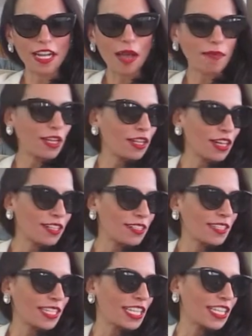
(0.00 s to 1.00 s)
I'm not gonna
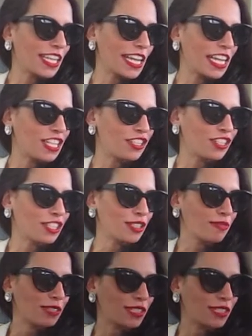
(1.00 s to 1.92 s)
say it aging